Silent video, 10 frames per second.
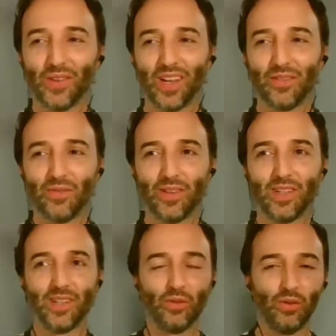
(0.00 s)
You have
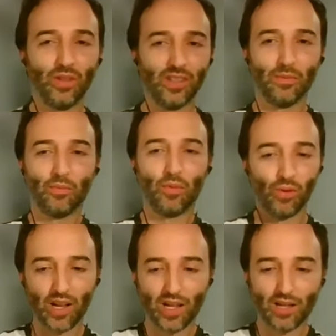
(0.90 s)
good
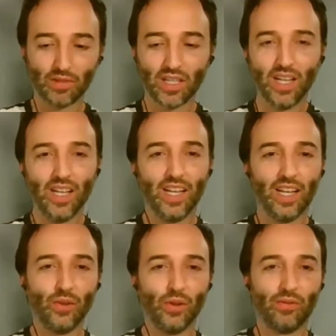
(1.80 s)
programs
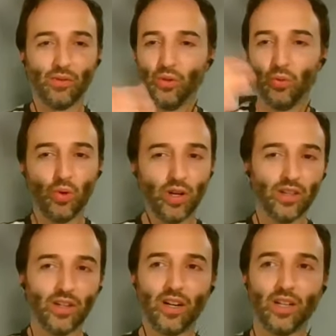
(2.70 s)
and you have good
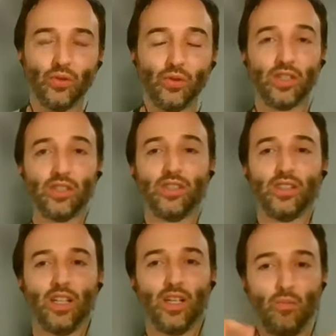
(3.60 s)
weather, and you
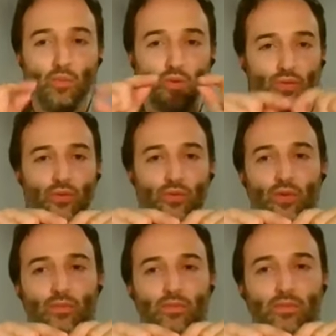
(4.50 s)
can move
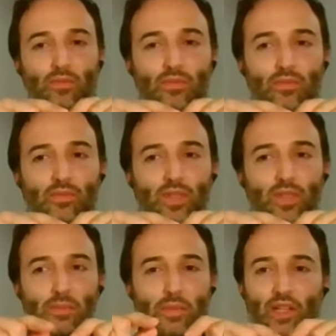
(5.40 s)
from
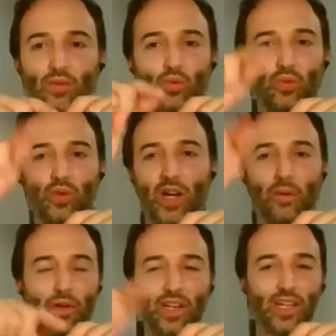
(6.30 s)
Spain to
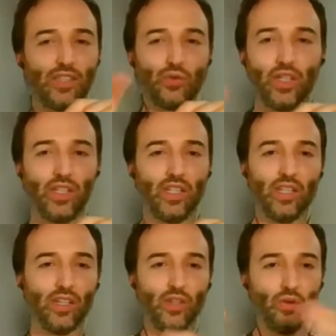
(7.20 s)
every country
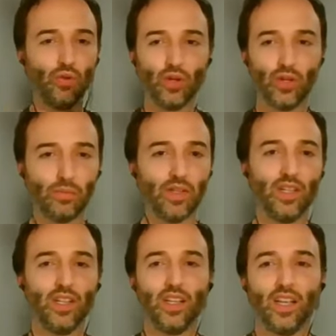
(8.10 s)
in Europe.
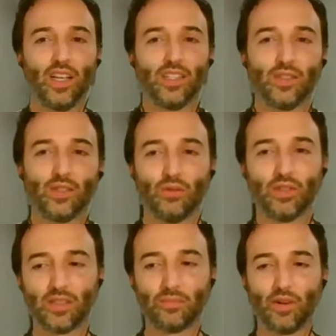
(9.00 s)
And so
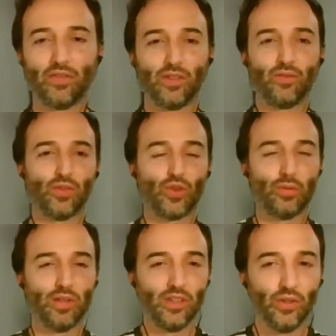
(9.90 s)
it's perfect for
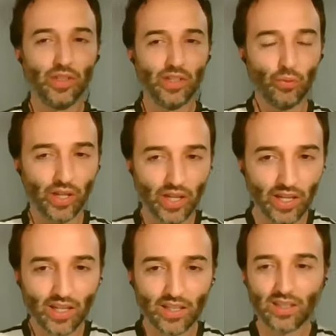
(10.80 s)
traveling during the
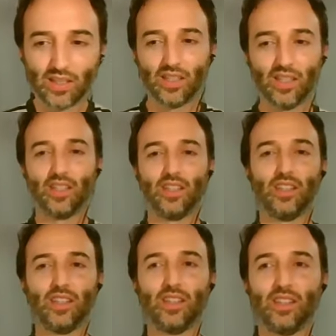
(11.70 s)
weekends,
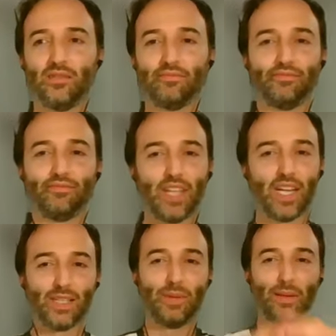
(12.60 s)
and there
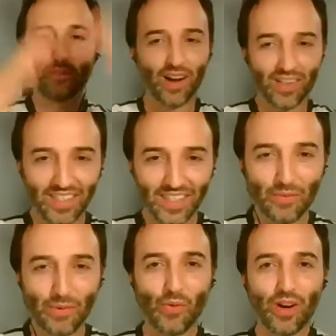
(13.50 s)
is big party
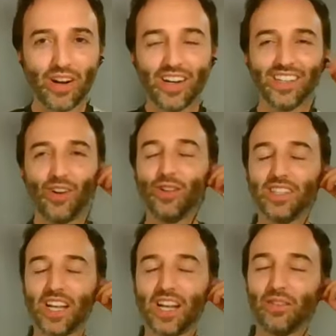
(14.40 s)
everywhere and all
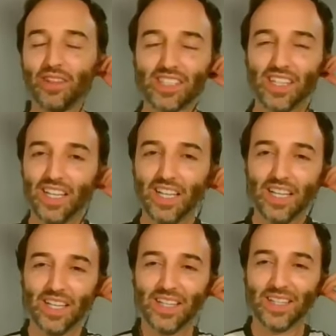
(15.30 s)
these kind of things.
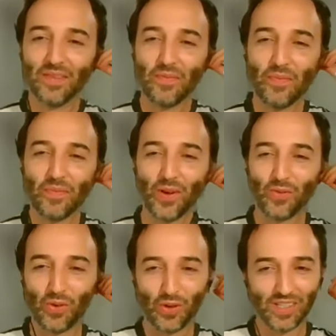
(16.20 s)

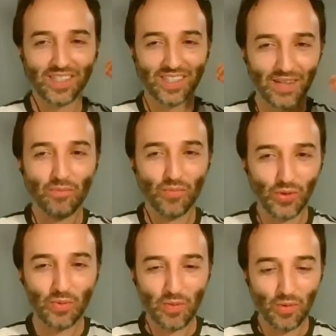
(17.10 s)
Of course,
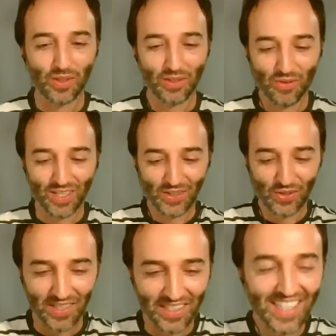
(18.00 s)
super important for a
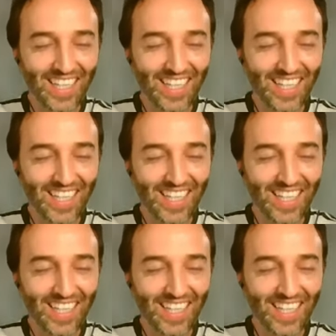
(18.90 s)
student.